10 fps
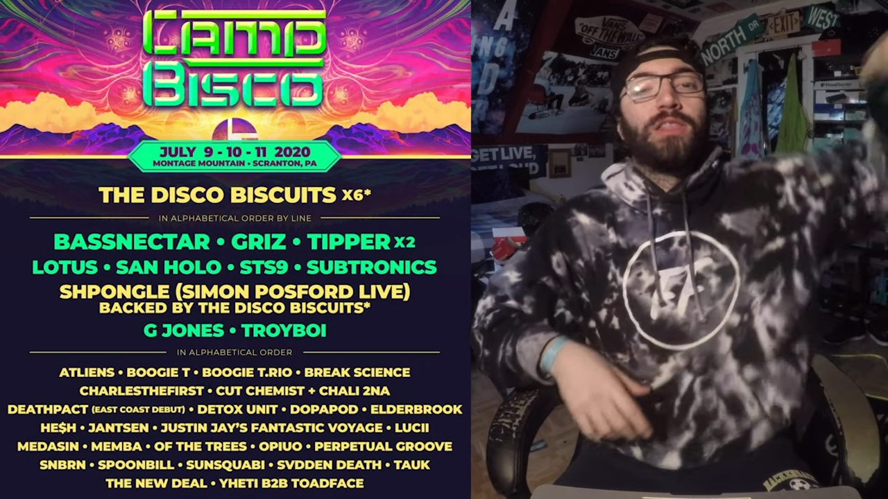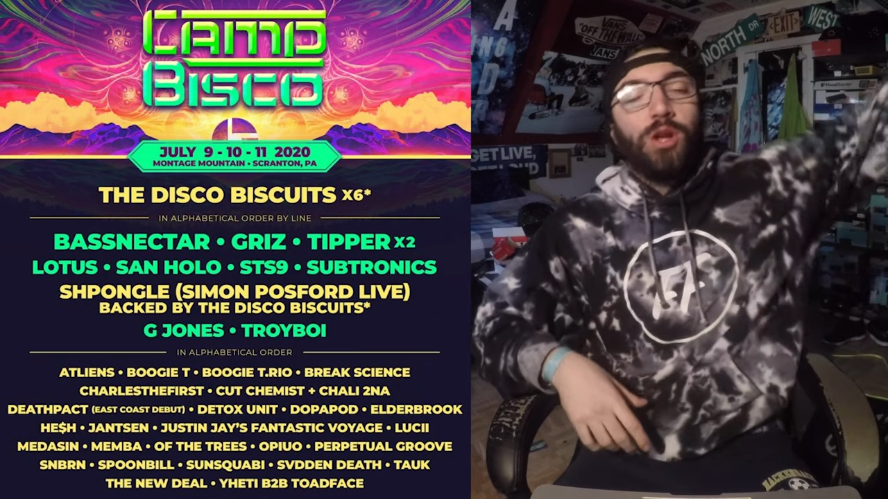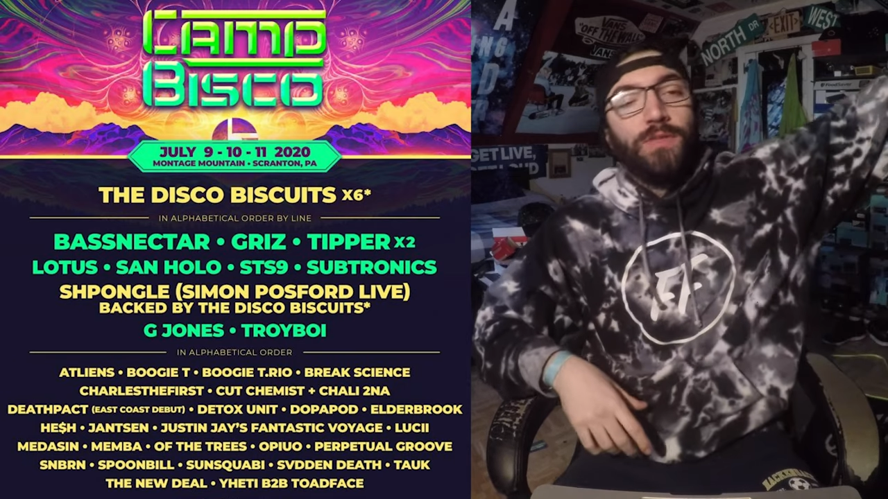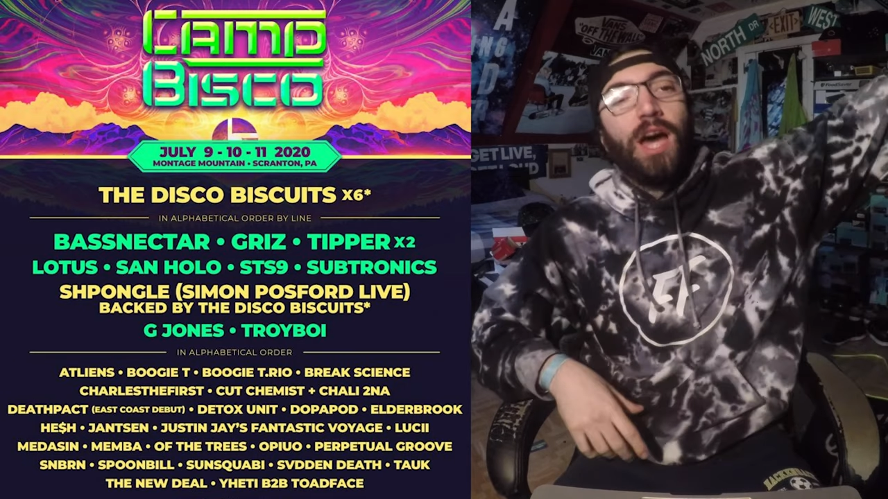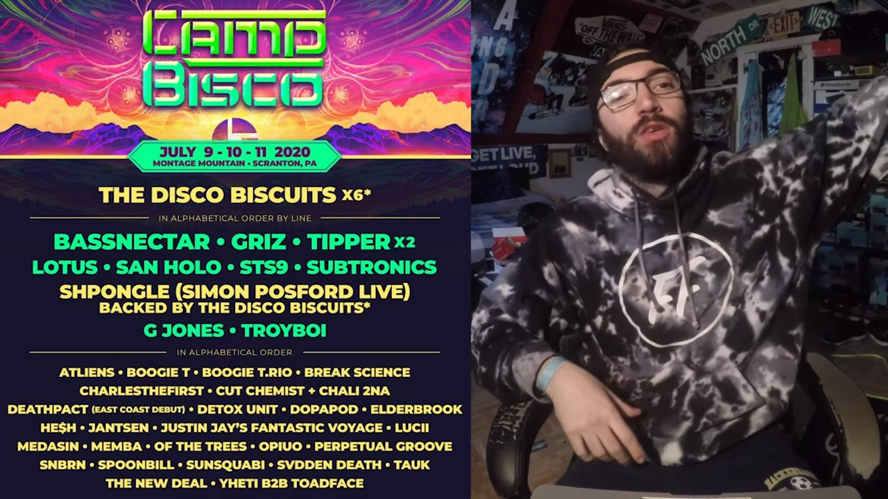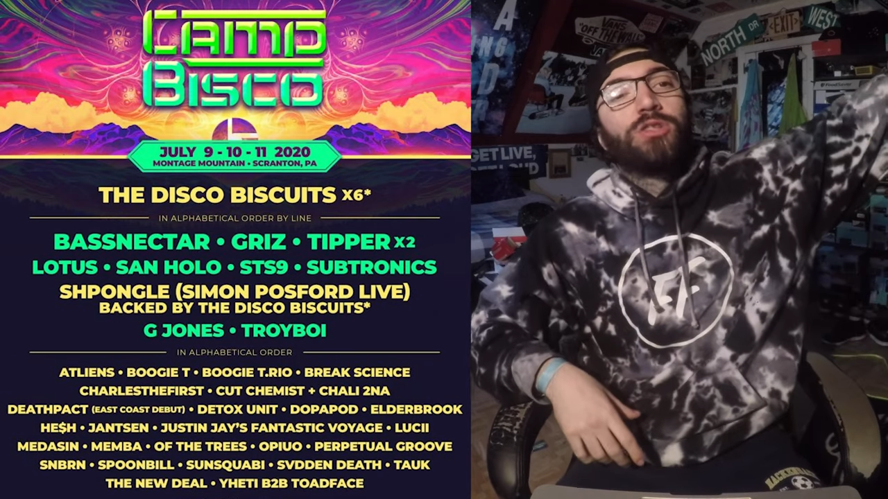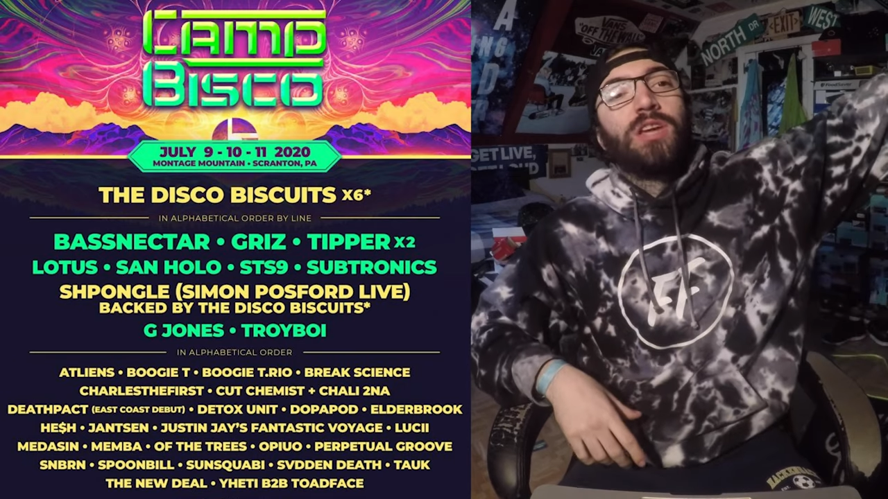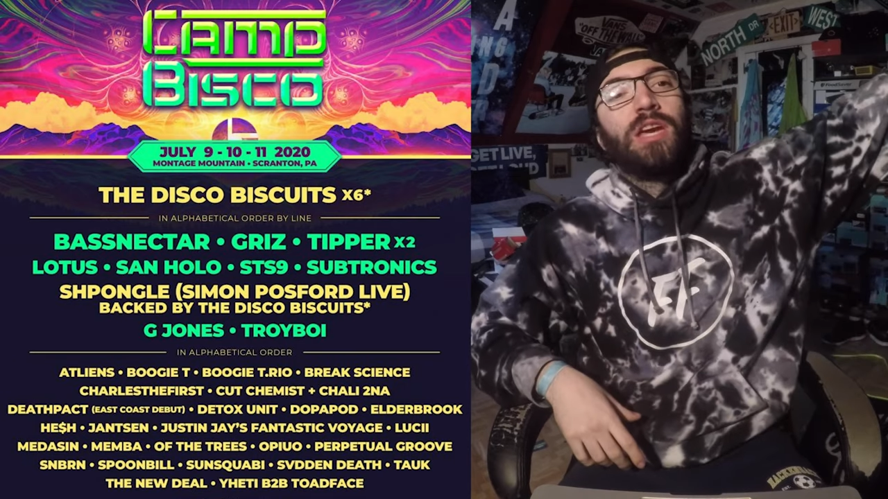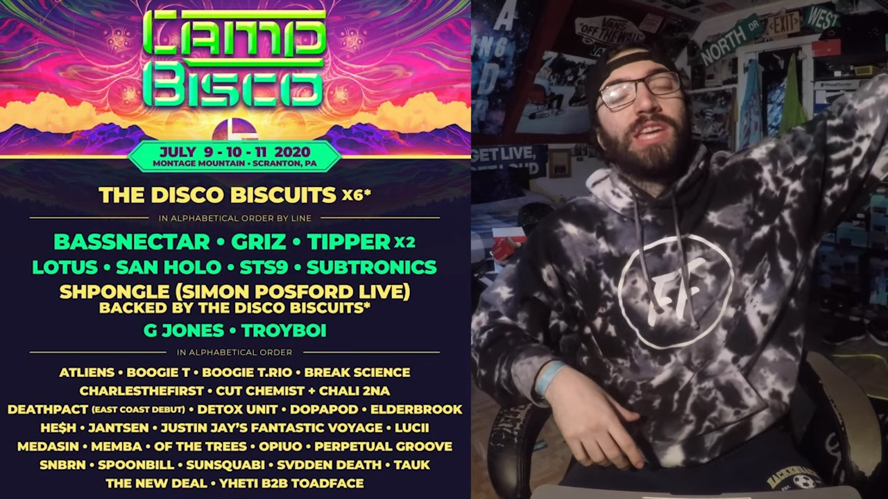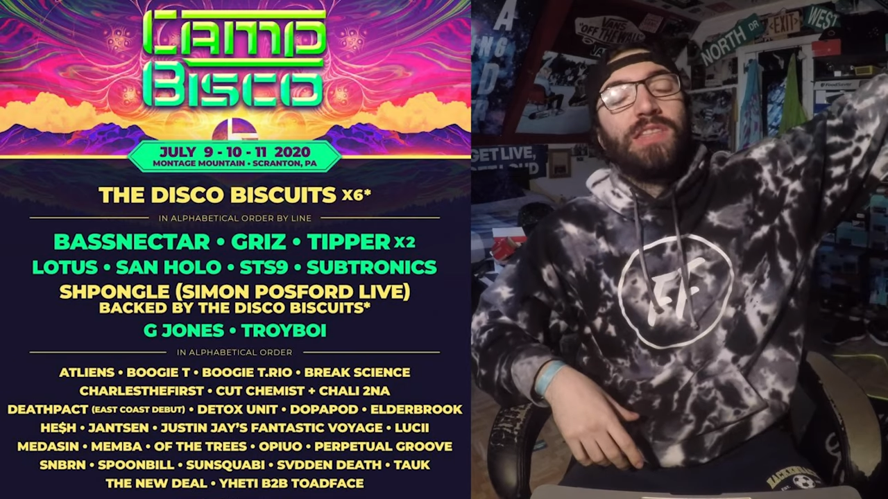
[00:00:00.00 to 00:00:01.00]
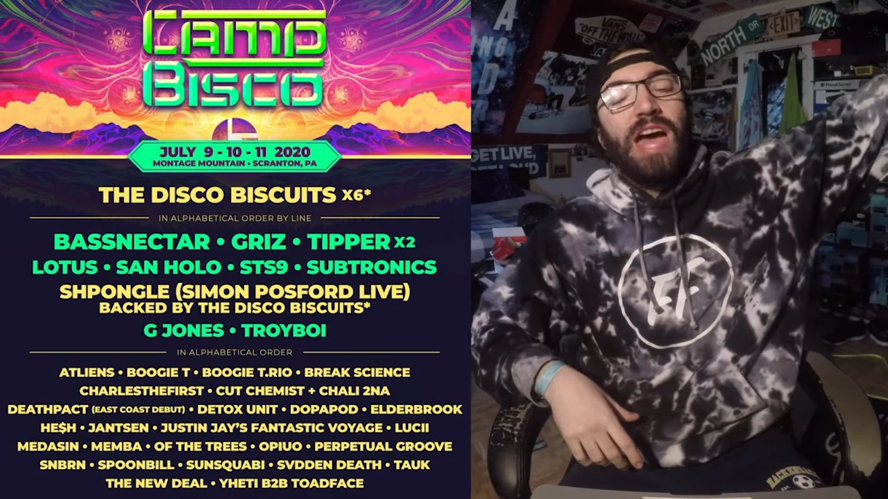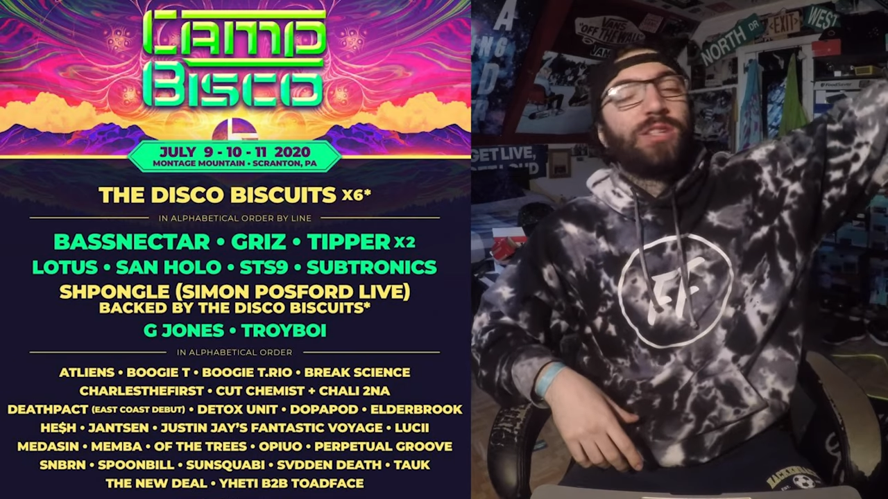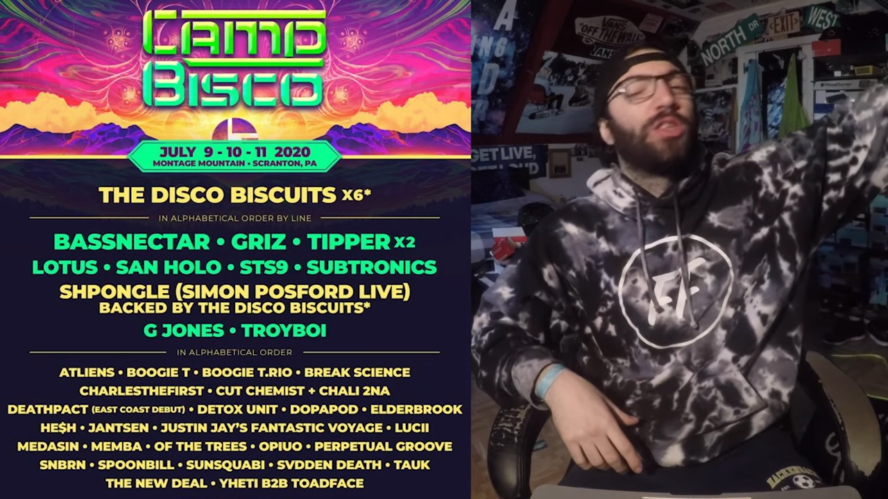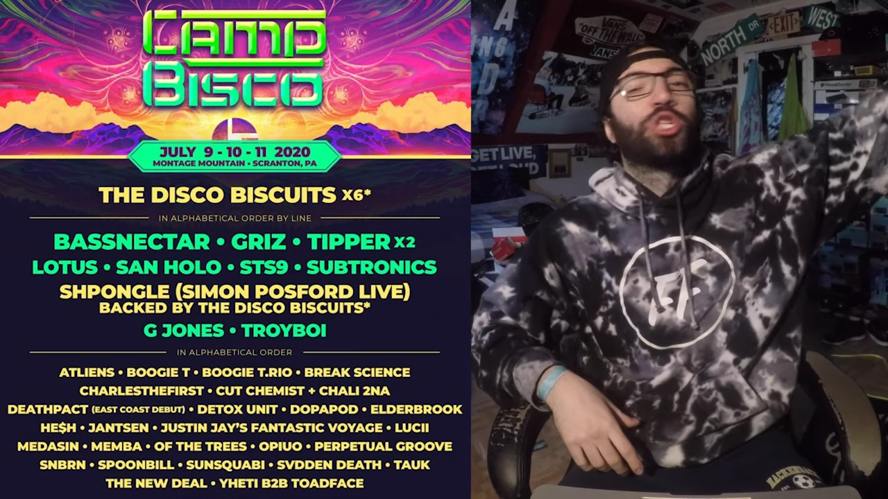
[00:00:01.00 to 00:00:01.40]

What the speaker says: you know, the other stage that has all